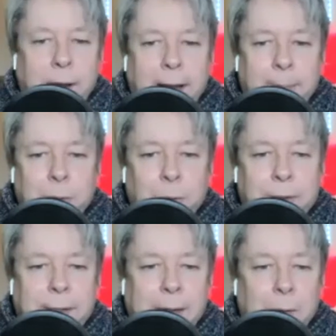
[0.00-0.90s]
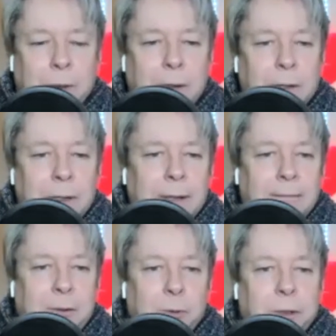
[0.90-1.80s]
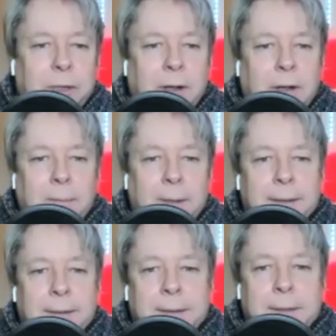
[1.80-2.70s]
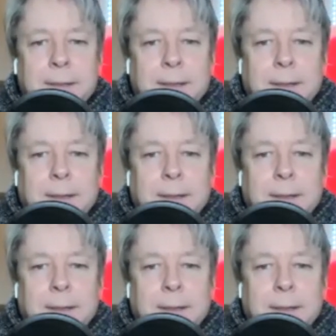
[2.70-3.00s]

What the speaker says: happened with our viewer comments.